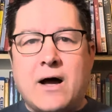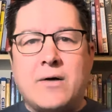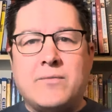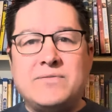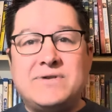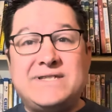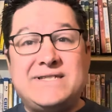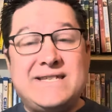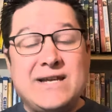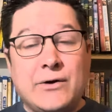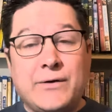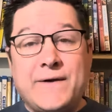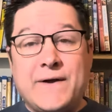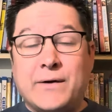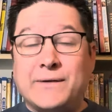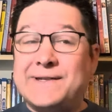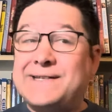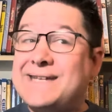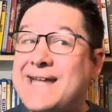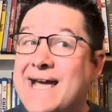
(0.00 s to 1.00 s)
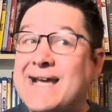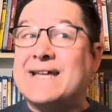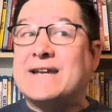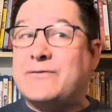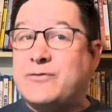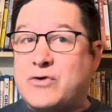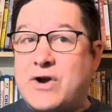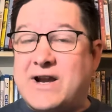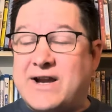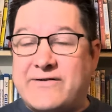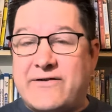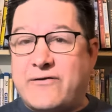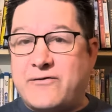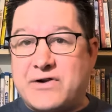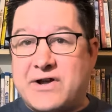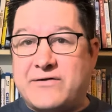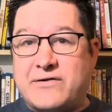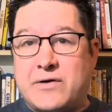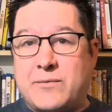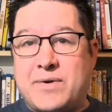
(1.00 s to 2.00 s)
Still, the only negative grade I've ever
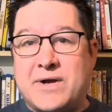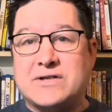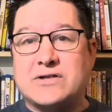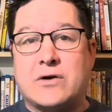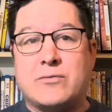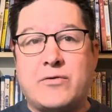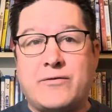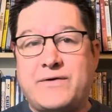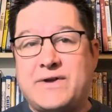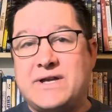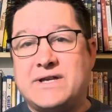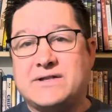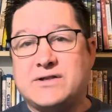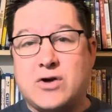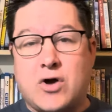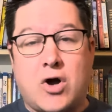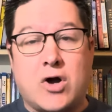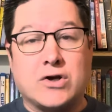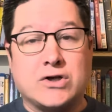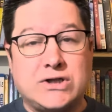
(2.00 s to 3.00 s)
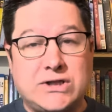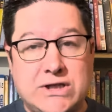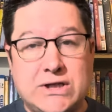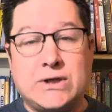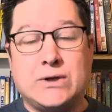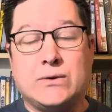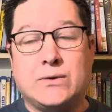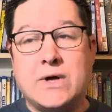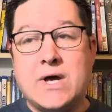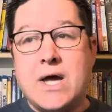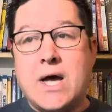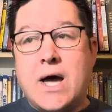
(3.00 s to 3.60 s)
given a Pixar movie is Cars 2.